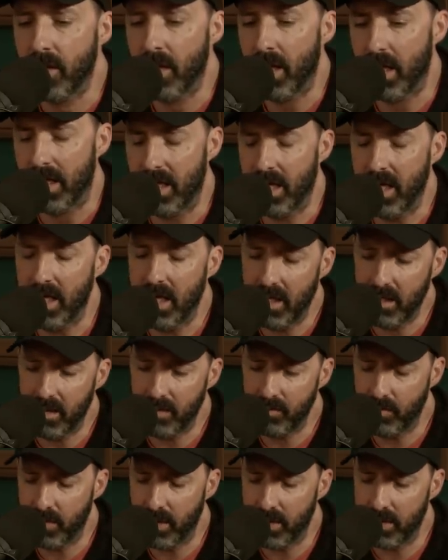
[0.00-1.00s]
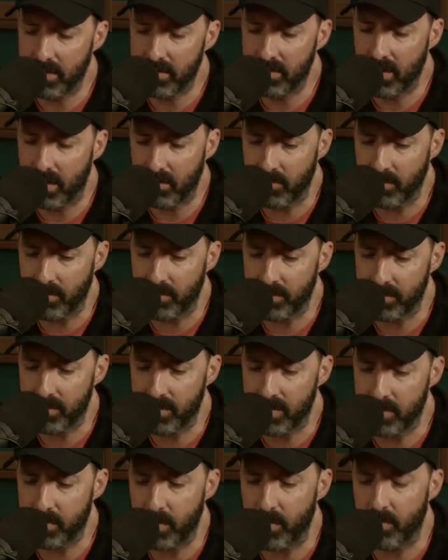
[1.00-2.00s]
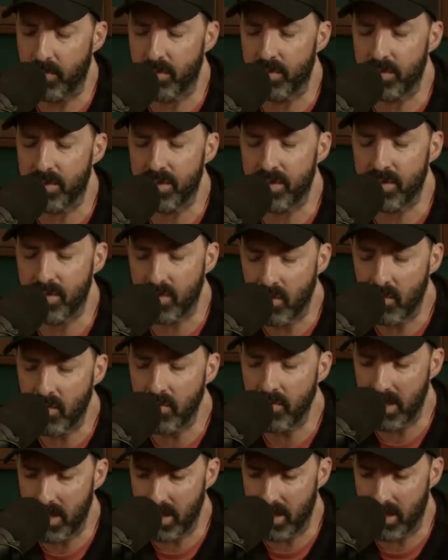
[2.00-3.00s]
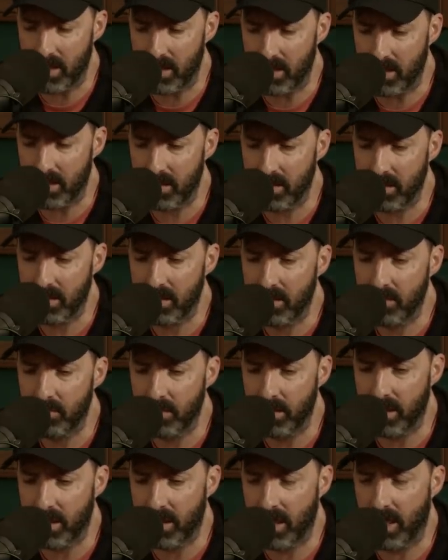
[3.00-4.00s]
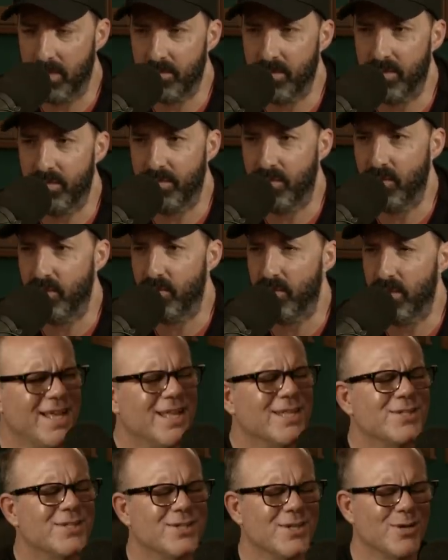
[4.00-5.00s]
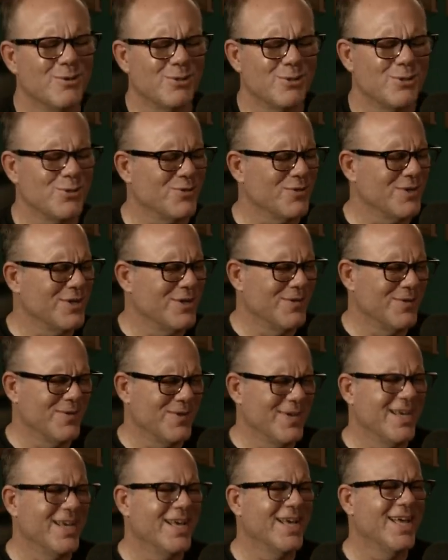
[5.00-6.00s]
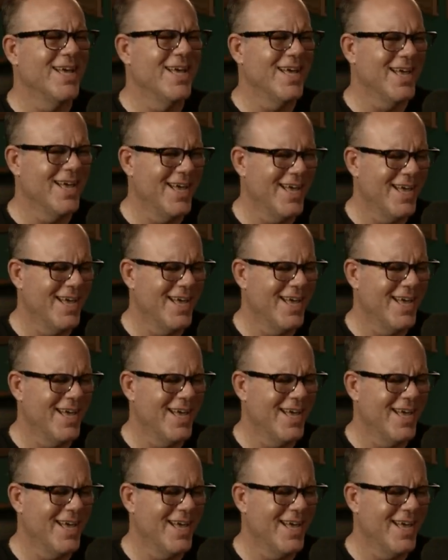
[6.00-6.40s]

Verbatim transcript: I hated waiting tables because mm -hmm. people mm-hmm. were so mean when it came to food. Like it's just so, so mean,